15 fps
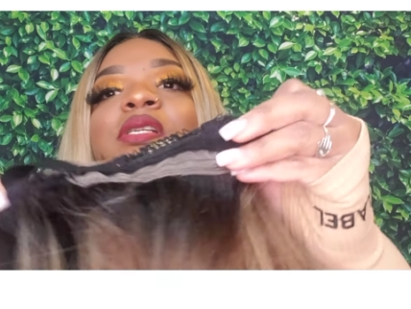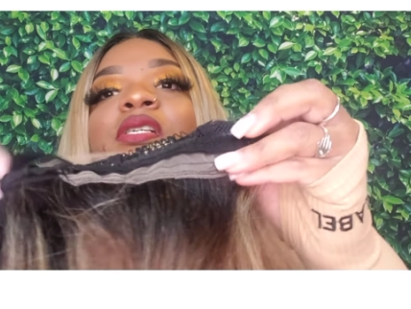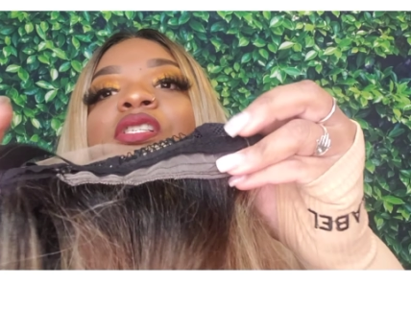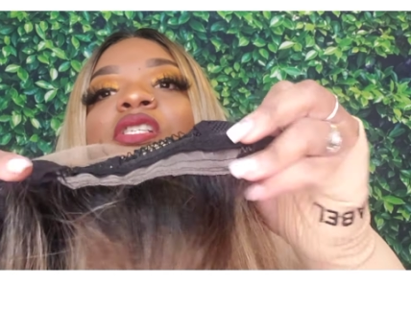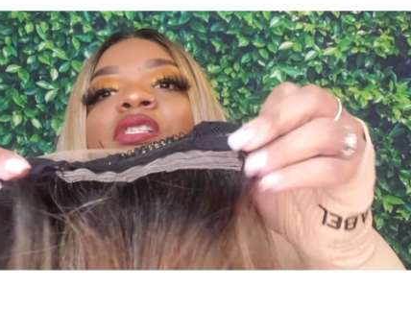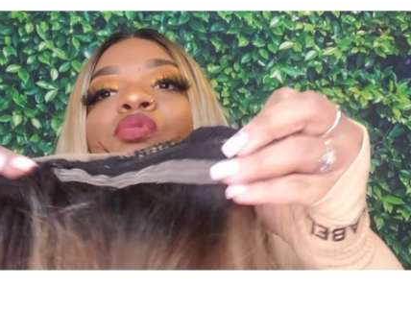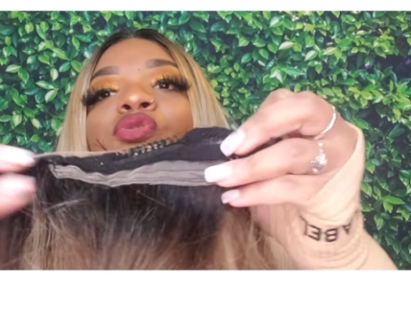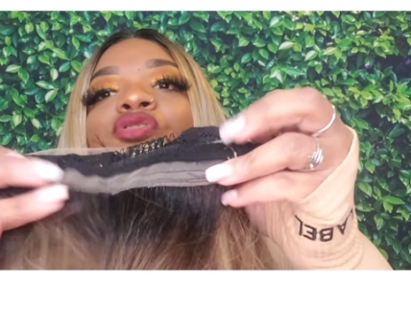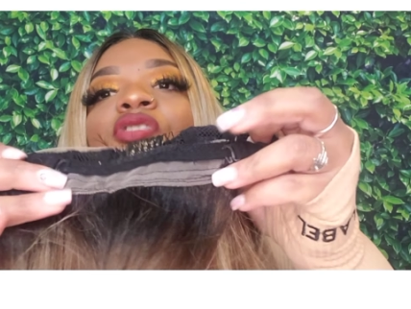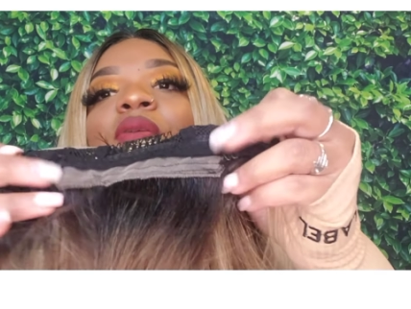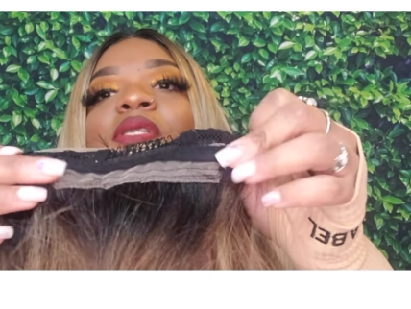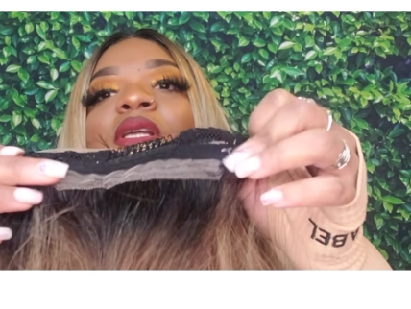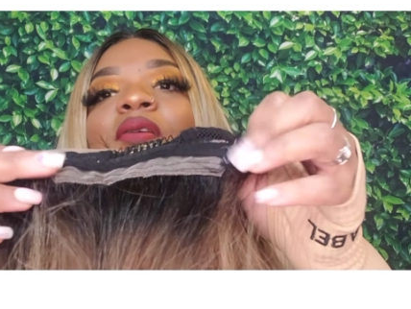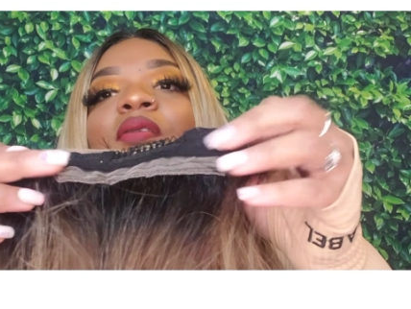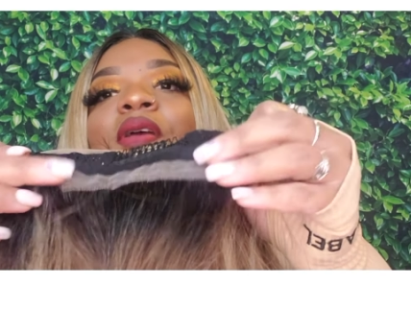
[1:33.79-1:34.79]
adjustable
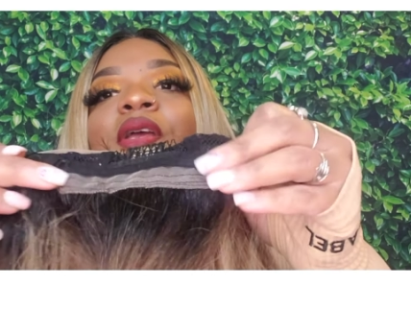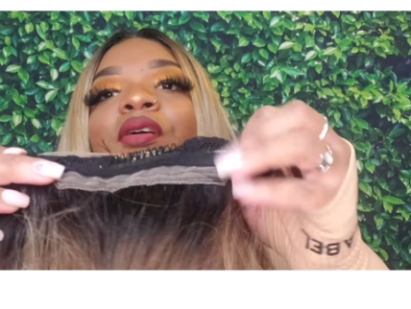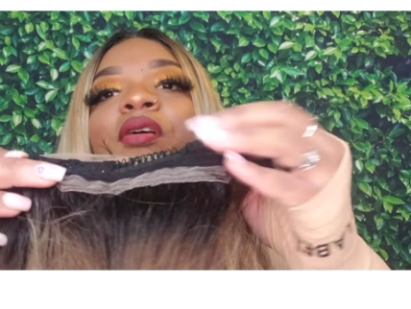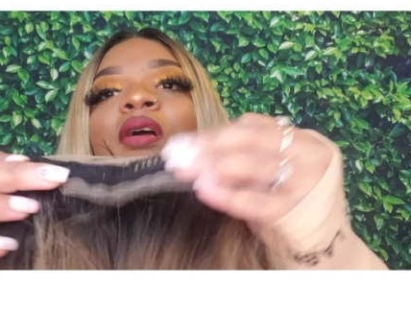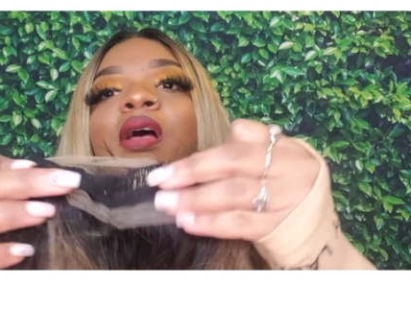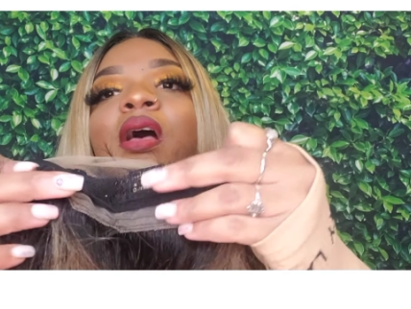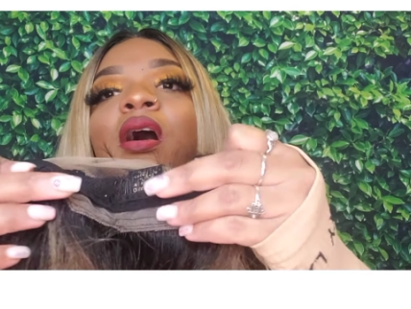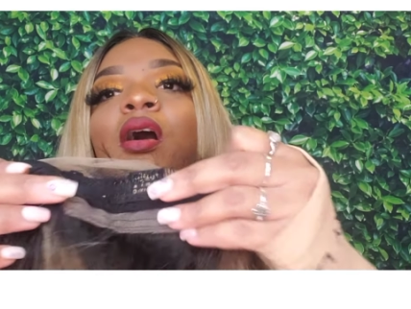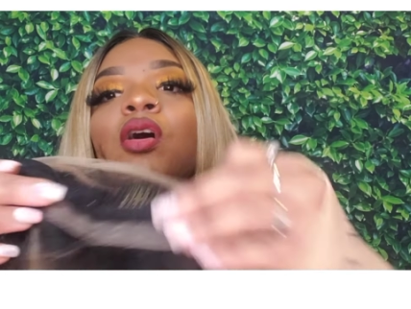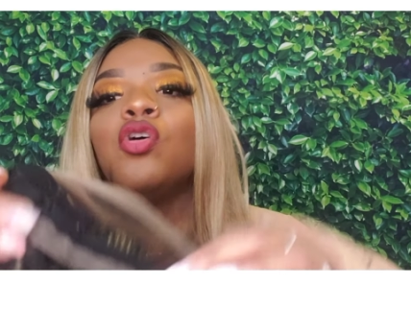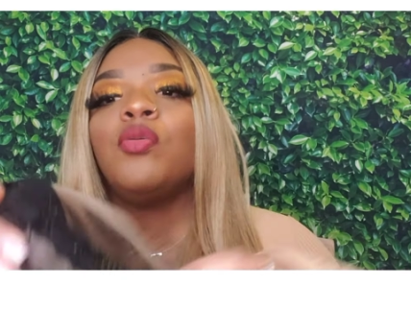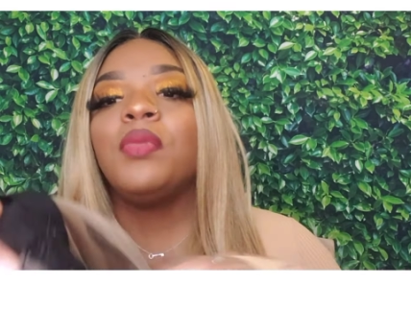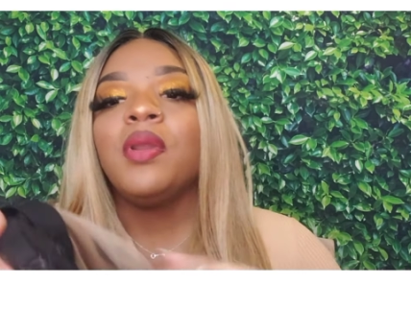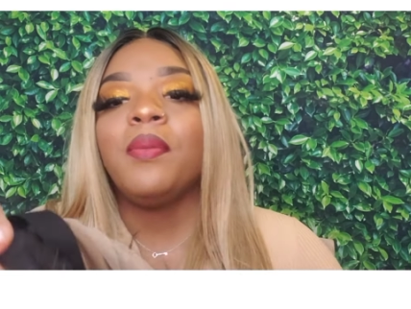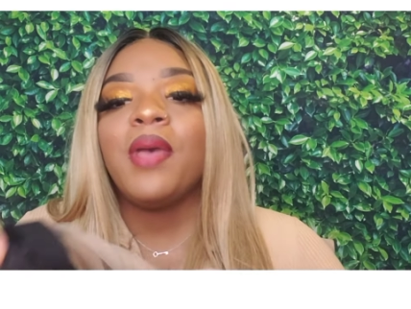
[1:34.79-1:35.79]
straps down here, a
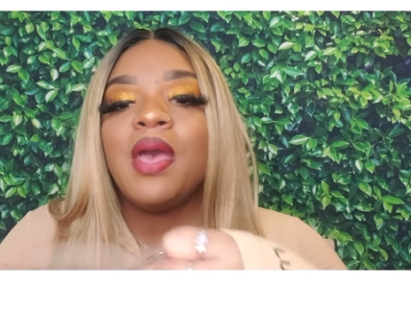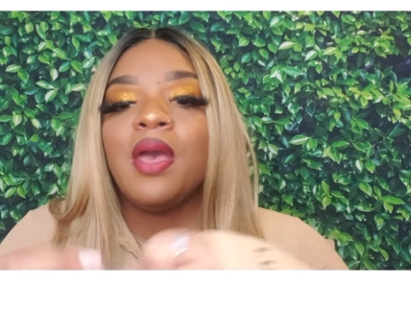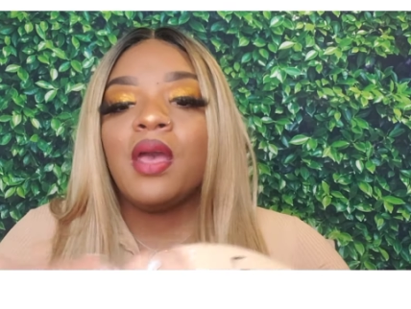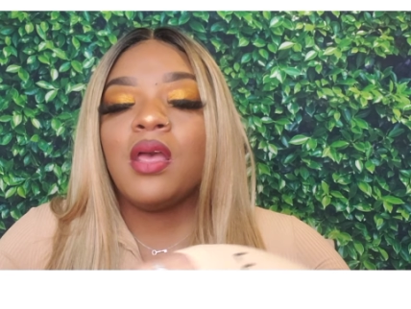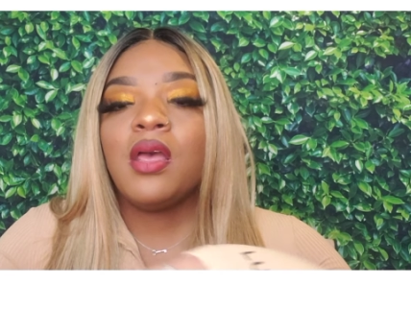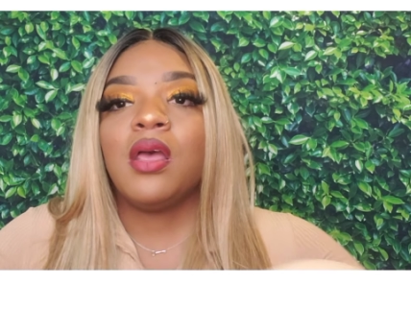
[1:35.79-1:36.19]
comb in the back.